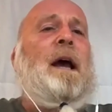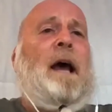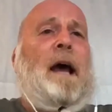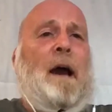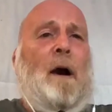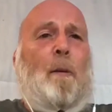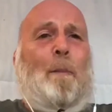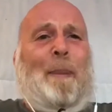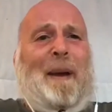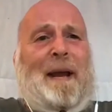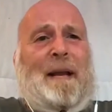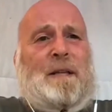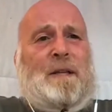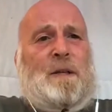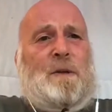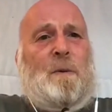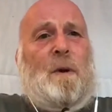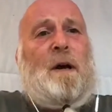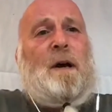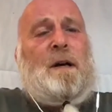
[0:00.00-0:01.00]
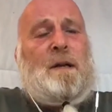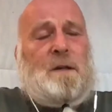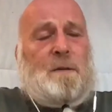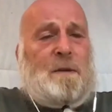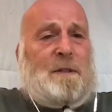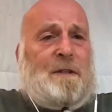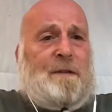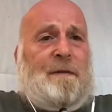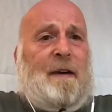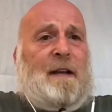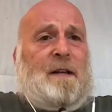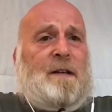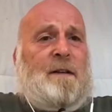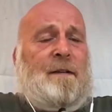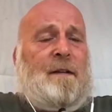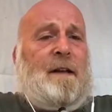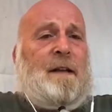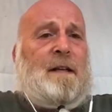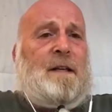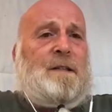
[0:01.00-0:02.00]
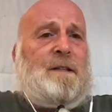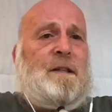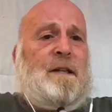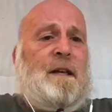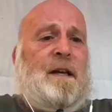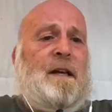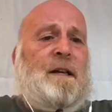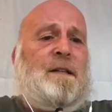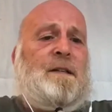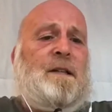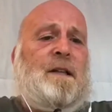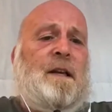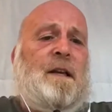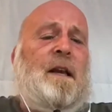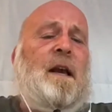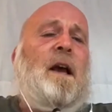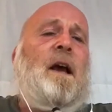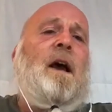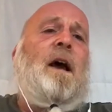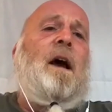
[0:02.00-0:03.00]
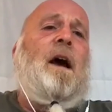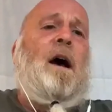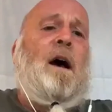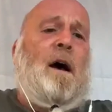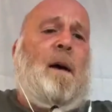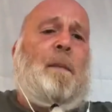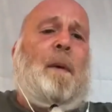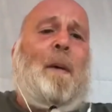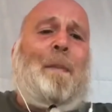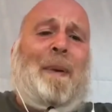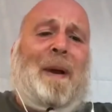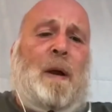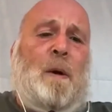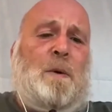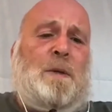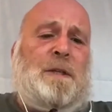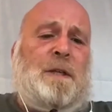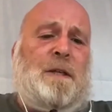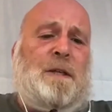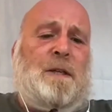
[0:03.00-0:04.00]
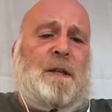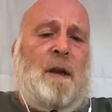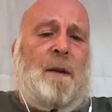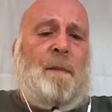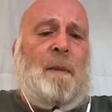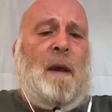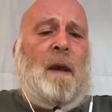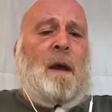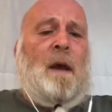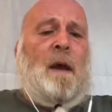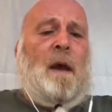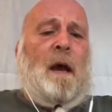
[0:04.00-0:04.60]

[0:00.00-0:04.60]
how PINS works, which effectively is the appeal system.